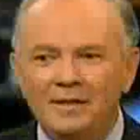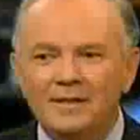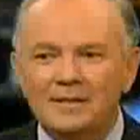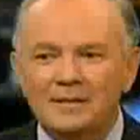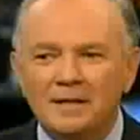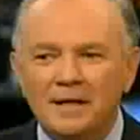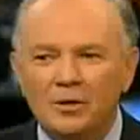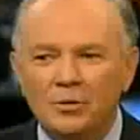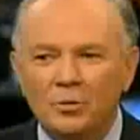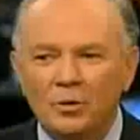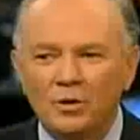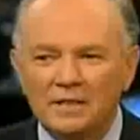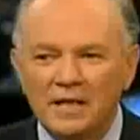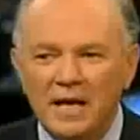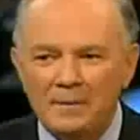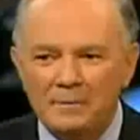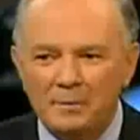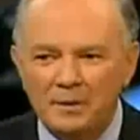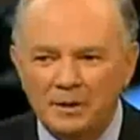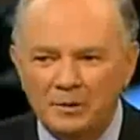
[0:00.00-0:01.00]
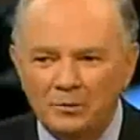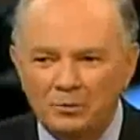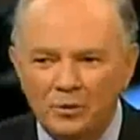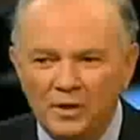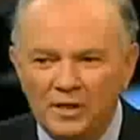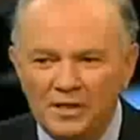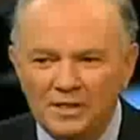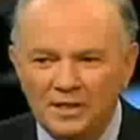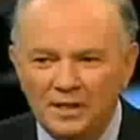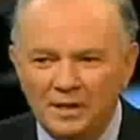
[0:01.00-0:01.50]
insight on what's happening at
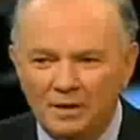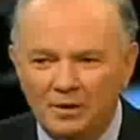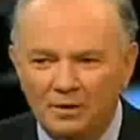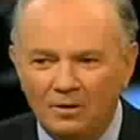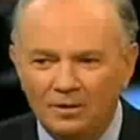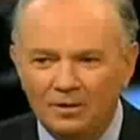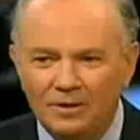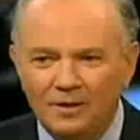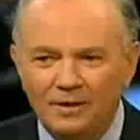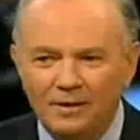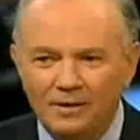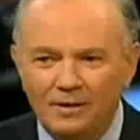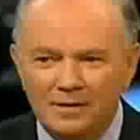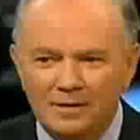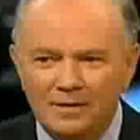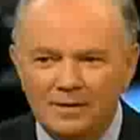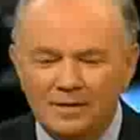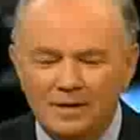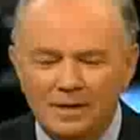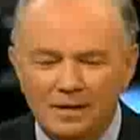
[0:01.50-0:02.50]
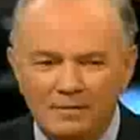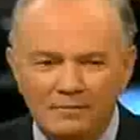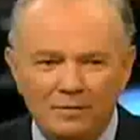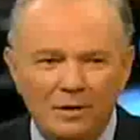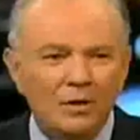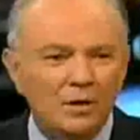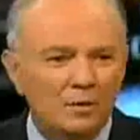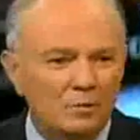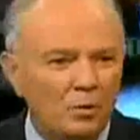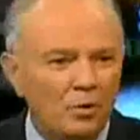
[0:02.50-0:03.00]
retail is
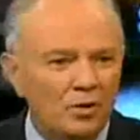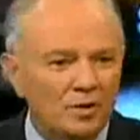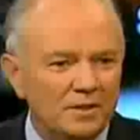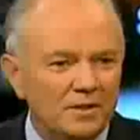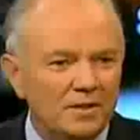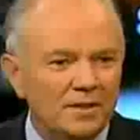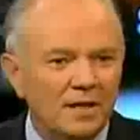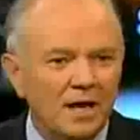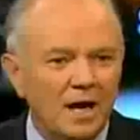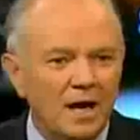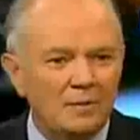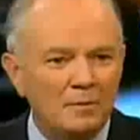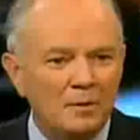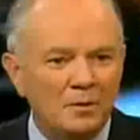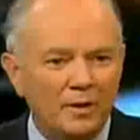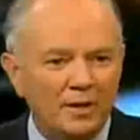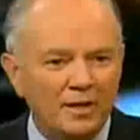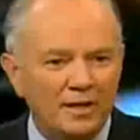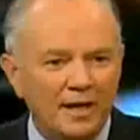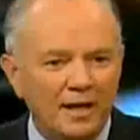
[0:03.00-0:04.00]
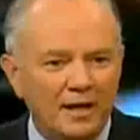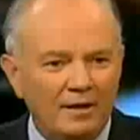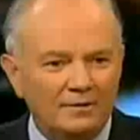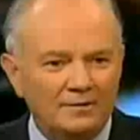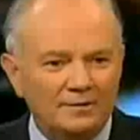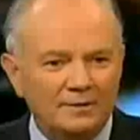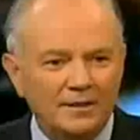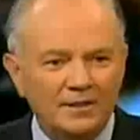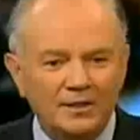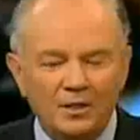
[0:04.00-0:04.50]
very important to the economy right now,
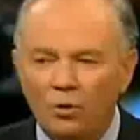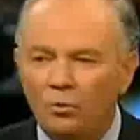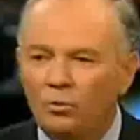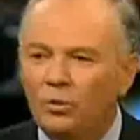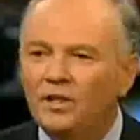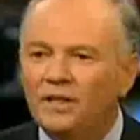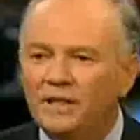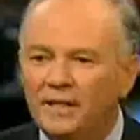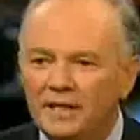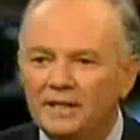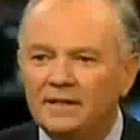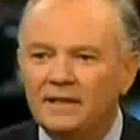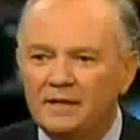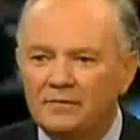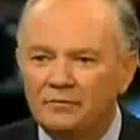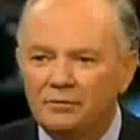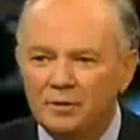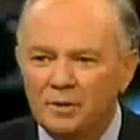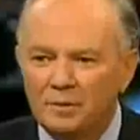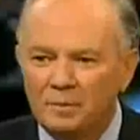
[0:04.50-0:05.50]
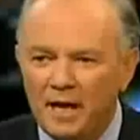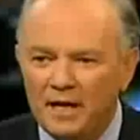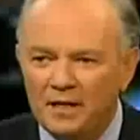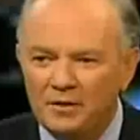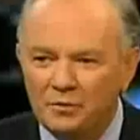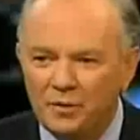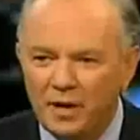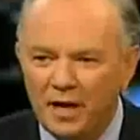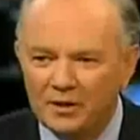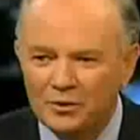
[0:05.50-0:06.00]
and you don't really get that from the
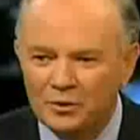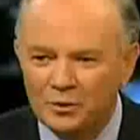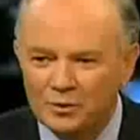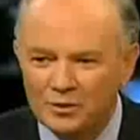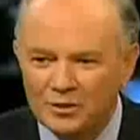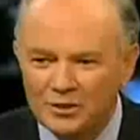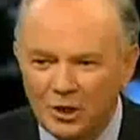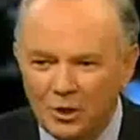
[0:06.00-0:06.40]
manufacturers.